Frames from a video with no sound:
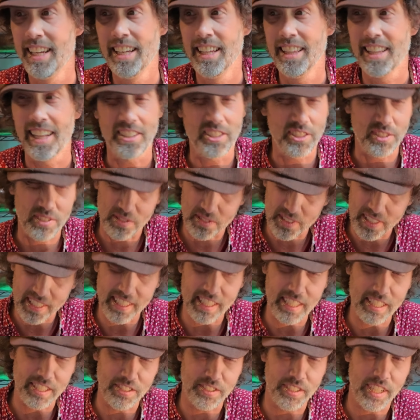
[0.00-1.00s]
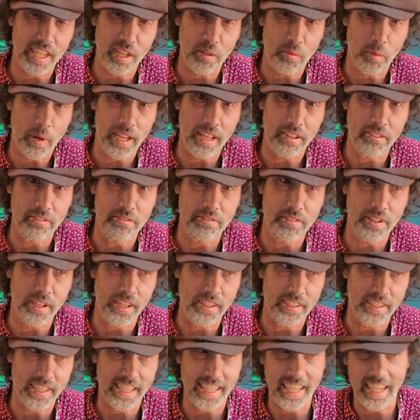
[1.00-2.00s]
that's a really great way of
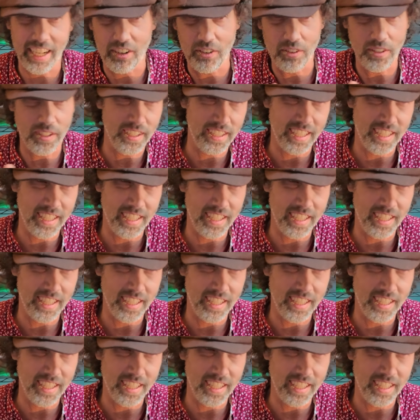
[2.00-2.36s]
figuring out